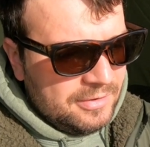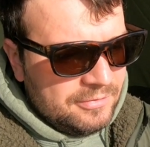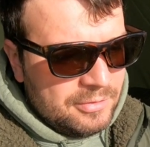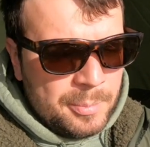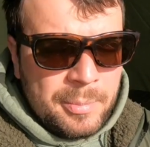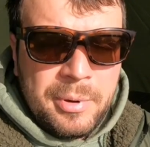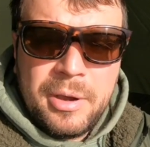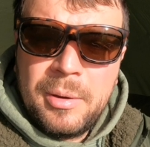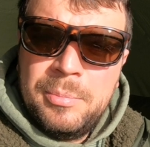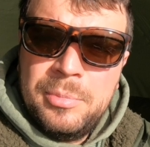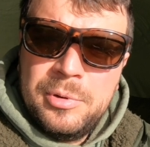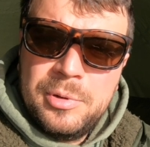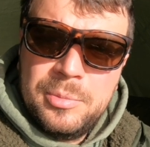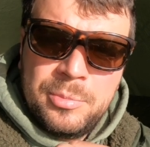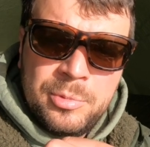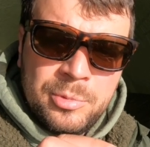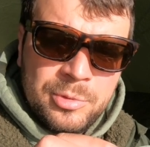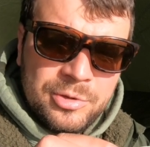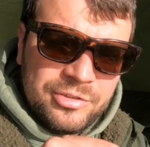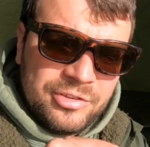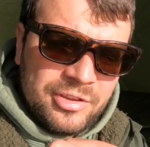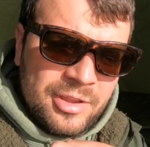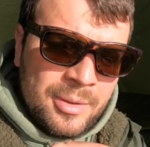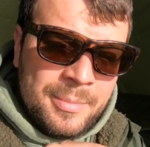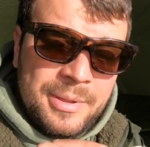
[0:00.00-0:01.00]
The pop-up
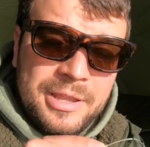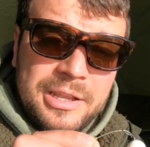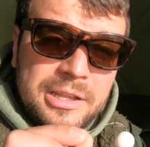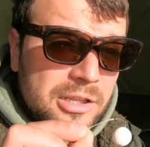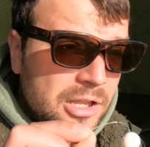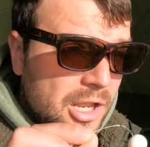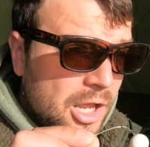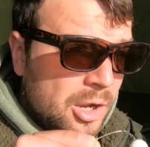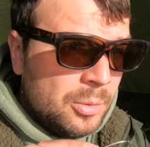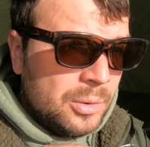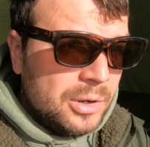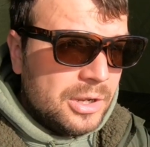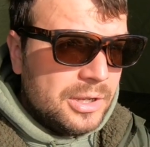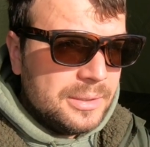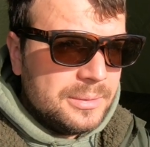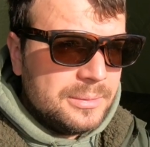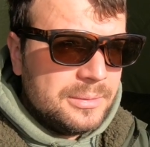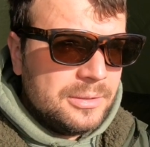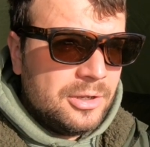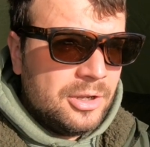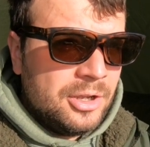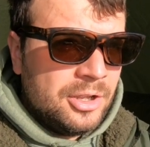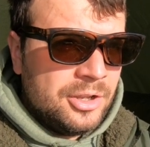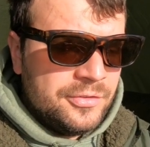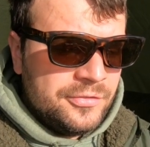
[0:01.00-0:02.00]
was a bit lower
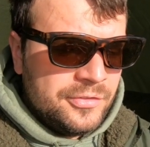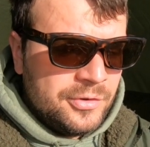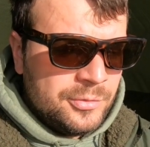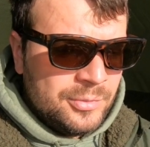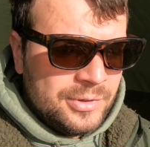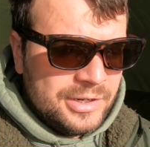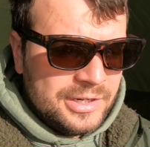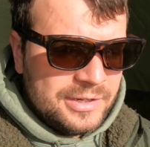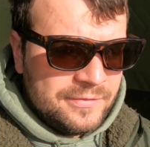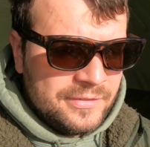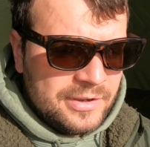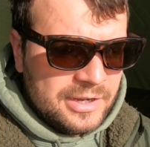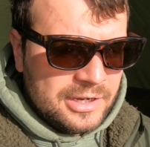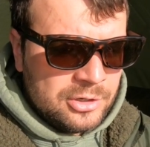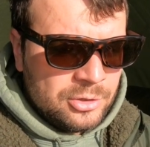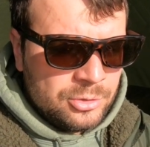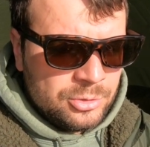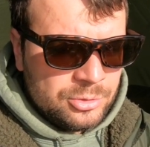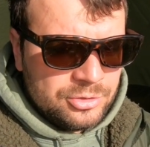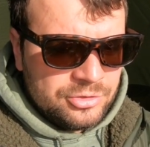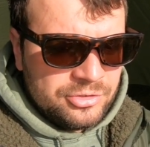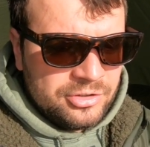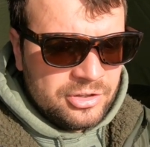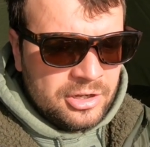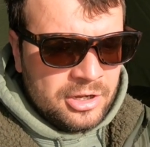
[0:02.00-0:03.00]
on the rig that I
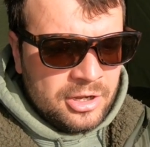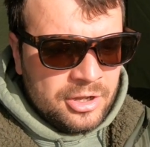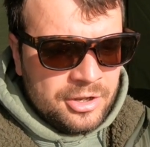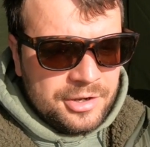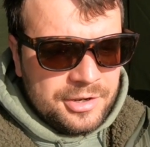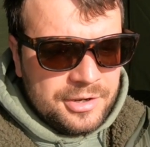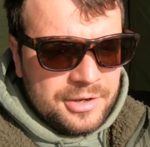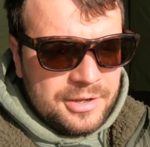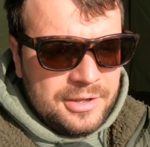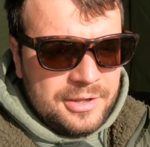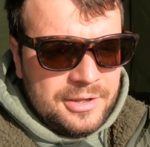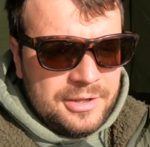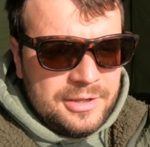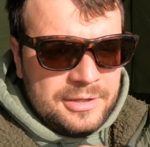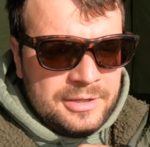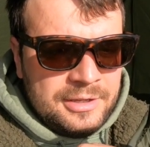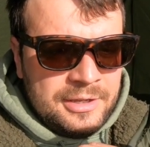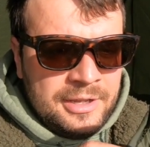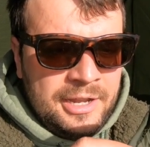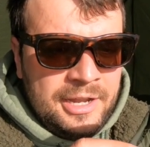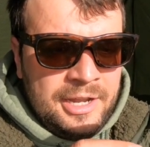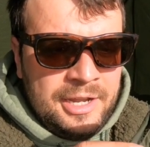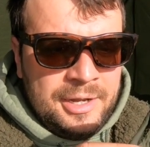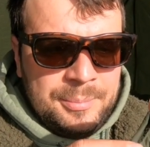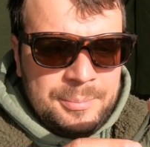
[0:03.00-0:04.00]
caught it on,
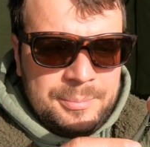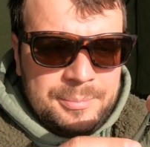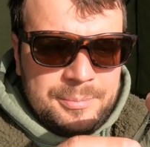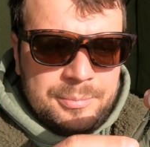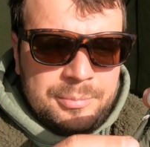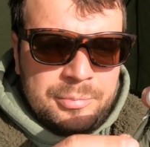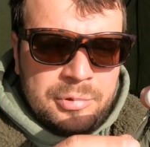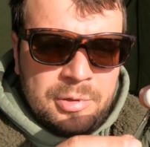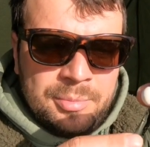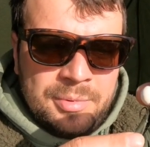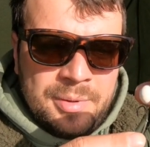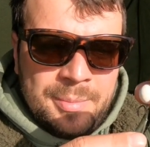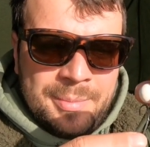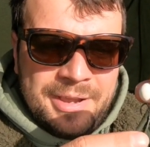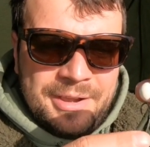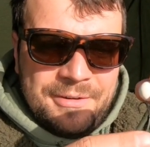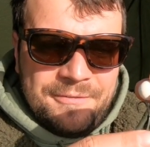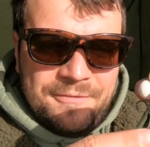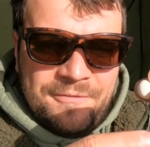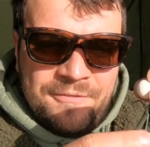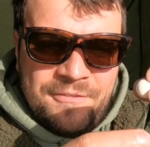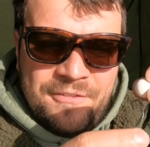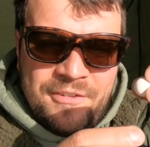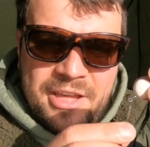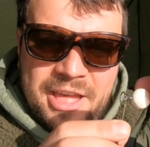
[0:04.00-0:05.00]
probably
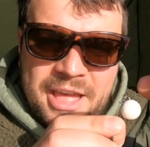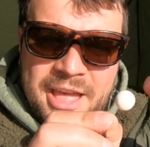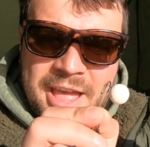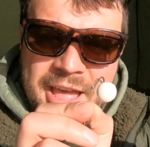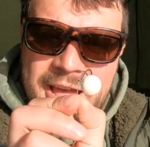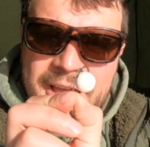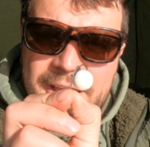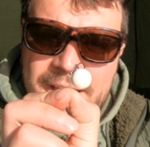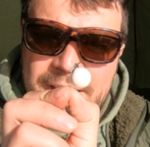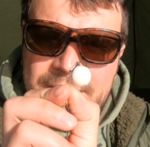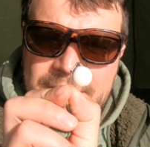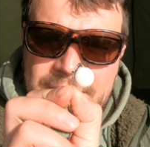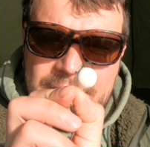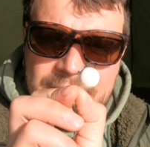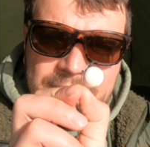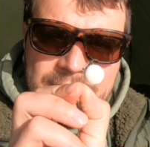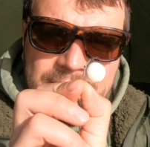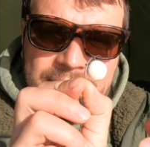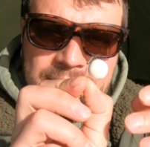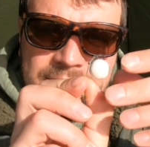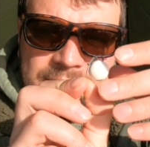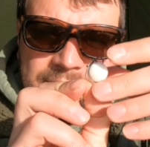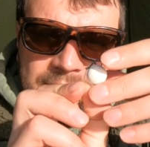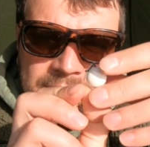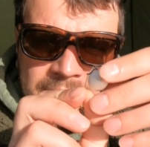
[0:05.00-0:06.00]
about there,
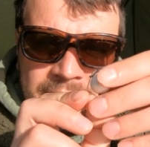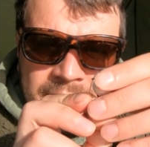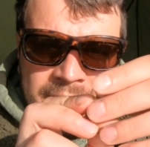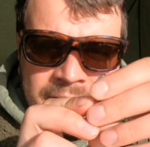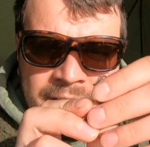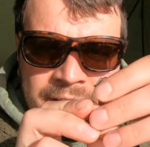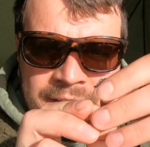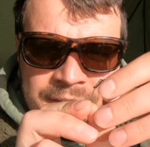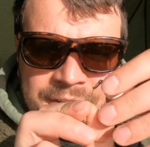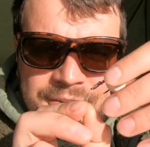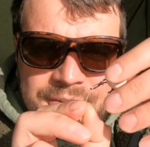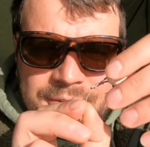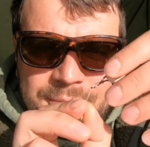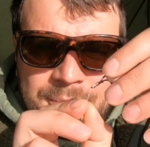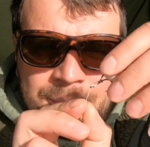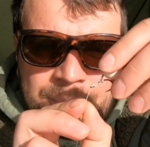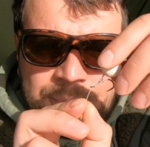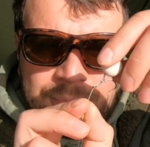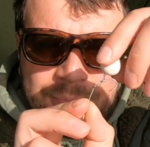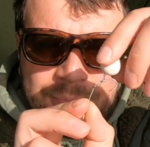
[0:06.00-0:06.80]
and